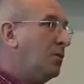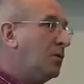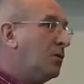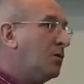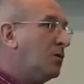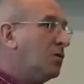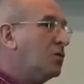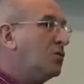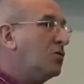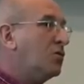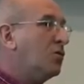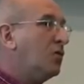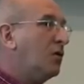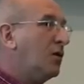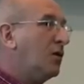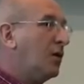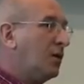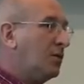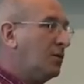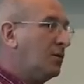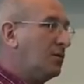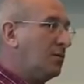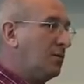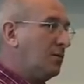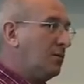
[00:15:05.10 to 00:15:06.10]
because you
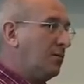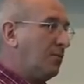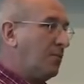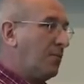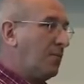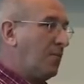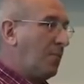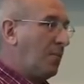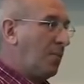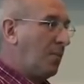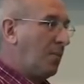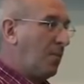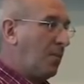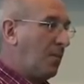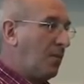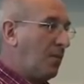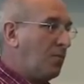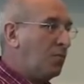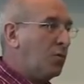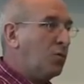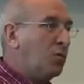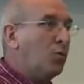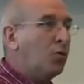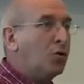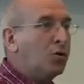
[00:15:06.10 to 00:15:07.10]
get
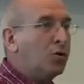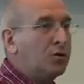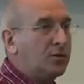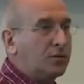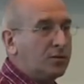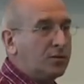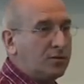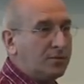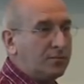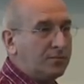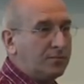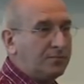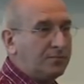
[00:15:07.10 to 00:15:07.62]
rewarded.